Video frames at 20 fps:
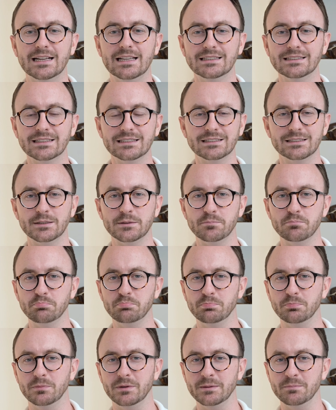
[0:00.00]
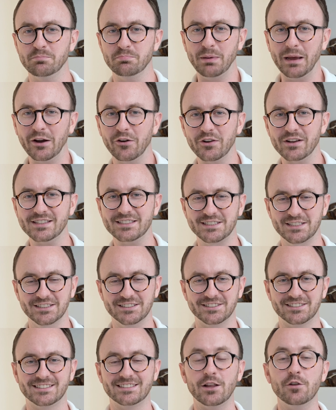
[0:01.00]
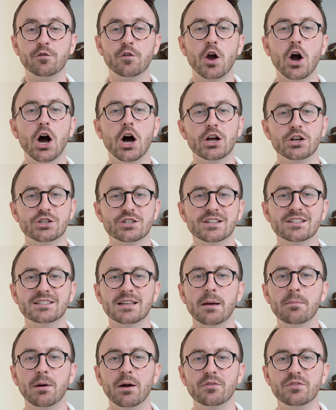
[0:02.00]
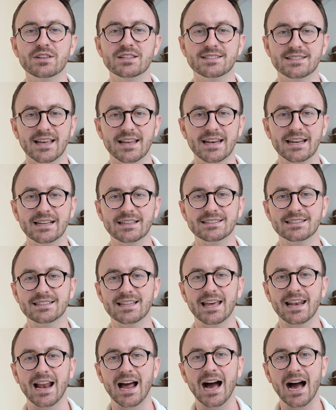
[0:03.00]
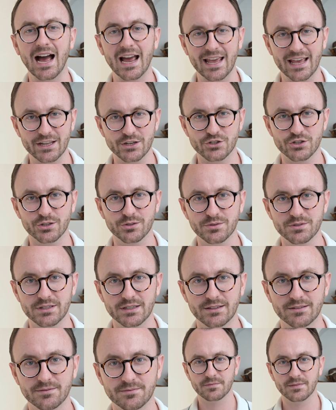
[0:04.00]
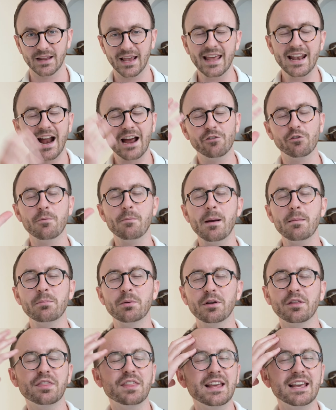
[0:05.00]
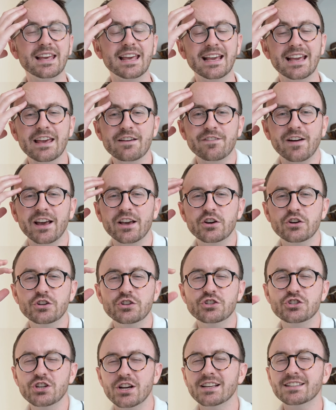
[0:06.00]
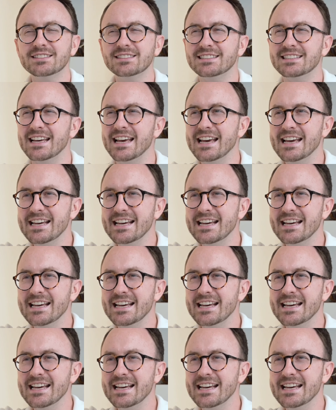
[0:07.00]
a little embarrassed or self-conscious about the settings that I had chosen. And I remember thinking if I could just